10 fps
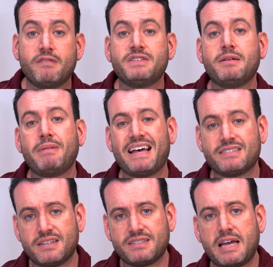I've said
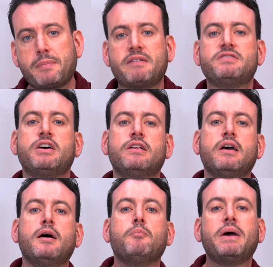masking tape, I've said
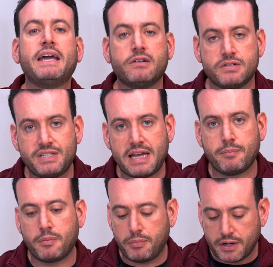painter's
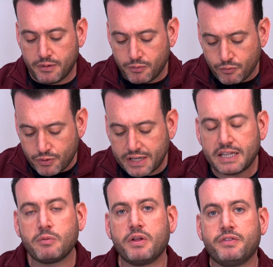tape, but
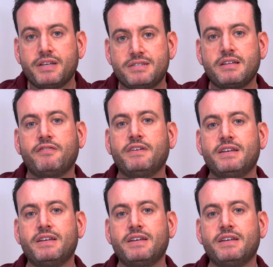really what this stuff